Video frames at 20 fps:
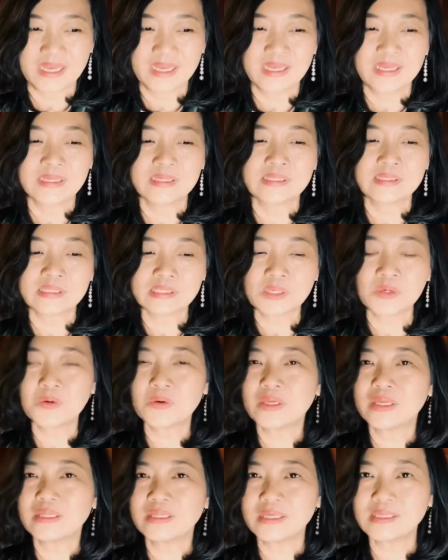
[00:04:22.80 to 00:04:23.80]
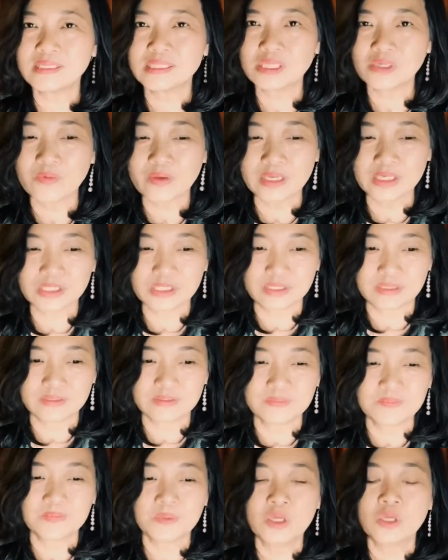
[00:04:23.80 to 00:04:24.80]
So in this situation,
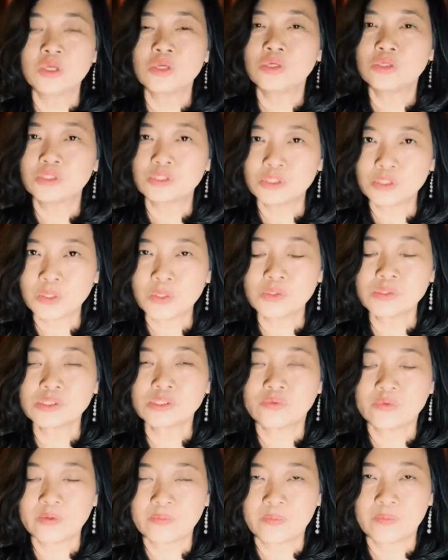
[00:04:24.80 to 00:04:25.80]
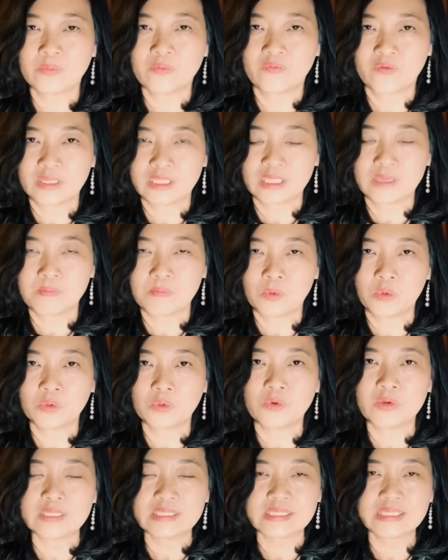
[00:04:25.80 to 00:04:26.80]
Jossey-Bass reflective model
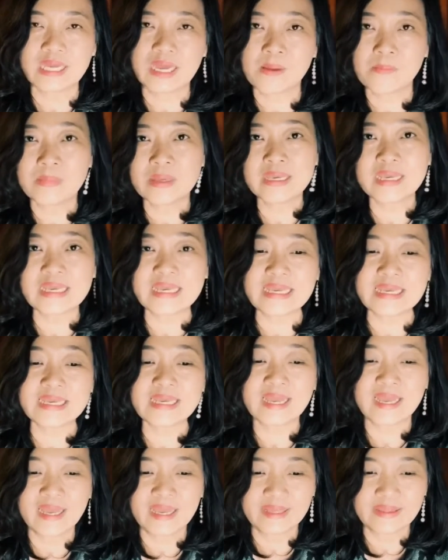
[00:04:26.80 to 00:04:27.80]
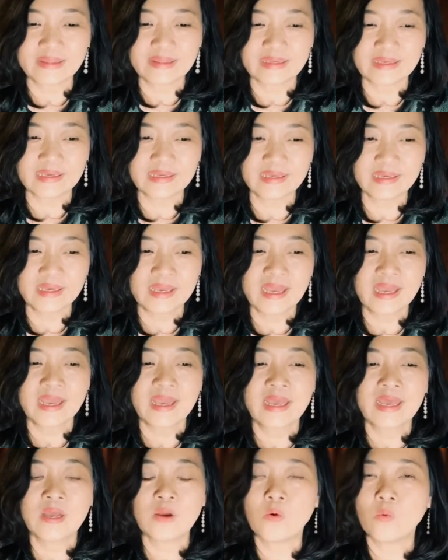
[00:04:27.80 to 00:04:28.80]
is coming in handy,
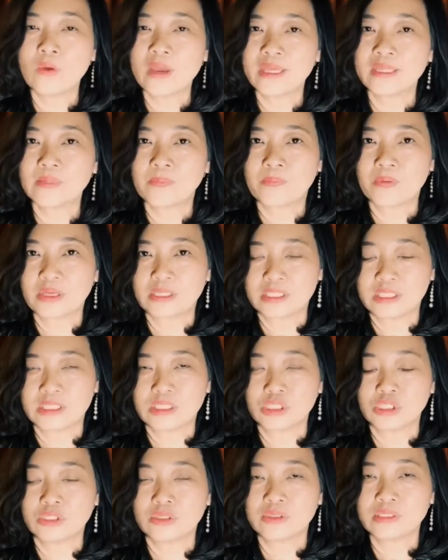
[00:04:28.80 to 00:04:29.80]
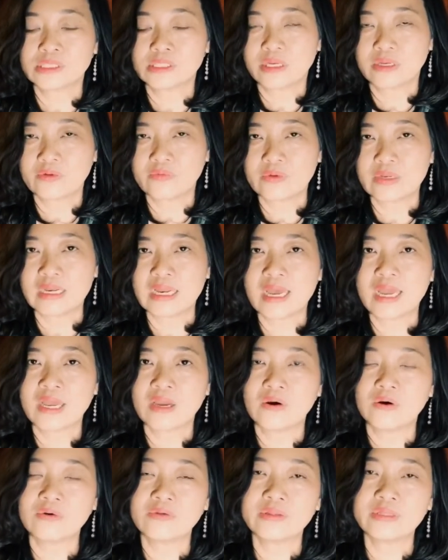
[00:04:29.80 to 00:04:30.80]
where the practitioners can rely
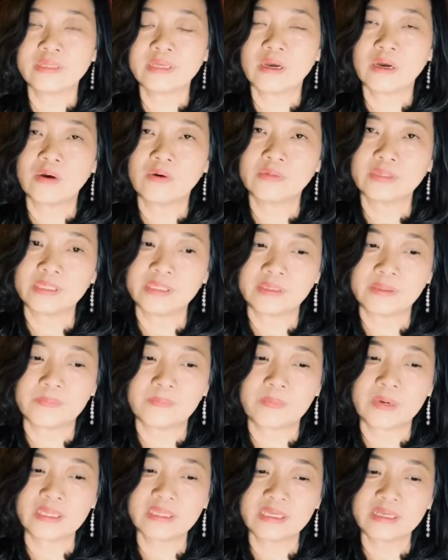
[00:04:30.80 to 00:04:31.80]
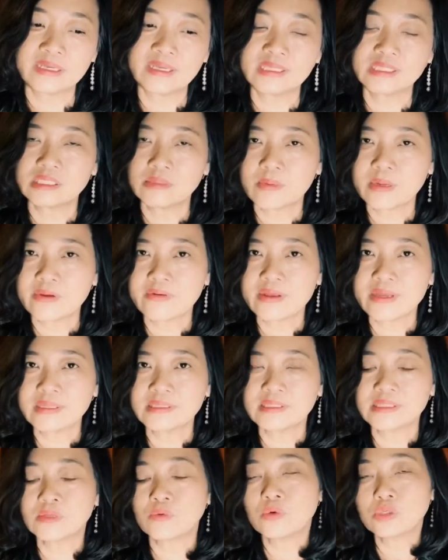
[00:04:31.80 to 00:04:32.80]
on the practical experience,
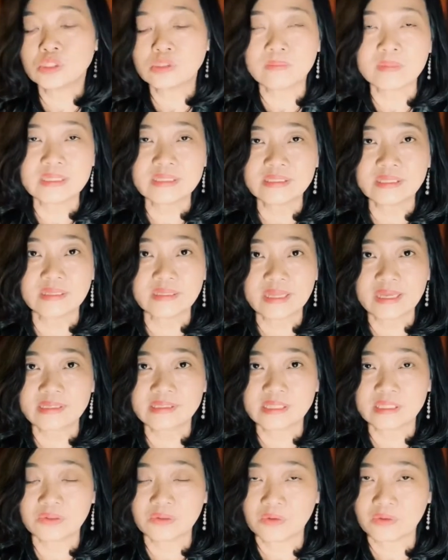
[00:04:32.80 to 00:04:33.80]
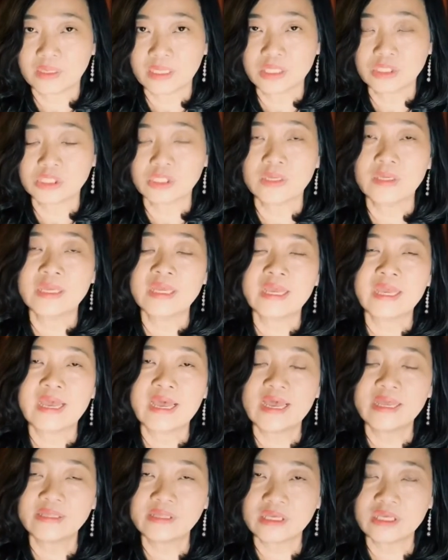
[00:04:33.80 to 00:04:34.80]
which means the tacit knowledge and
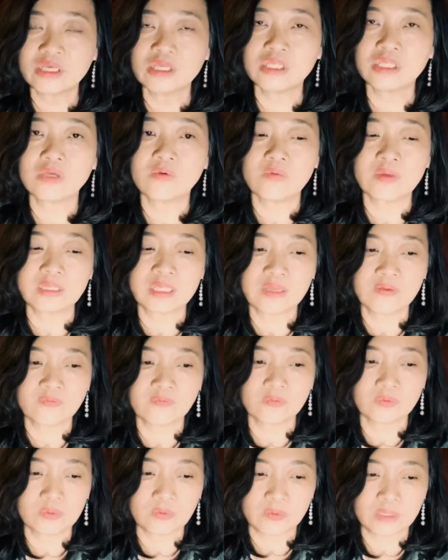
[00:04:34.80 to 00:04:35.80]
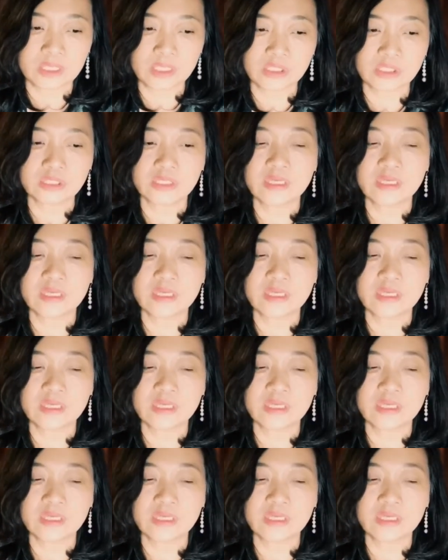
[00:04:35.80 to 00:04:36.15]
the intuitive knowledge,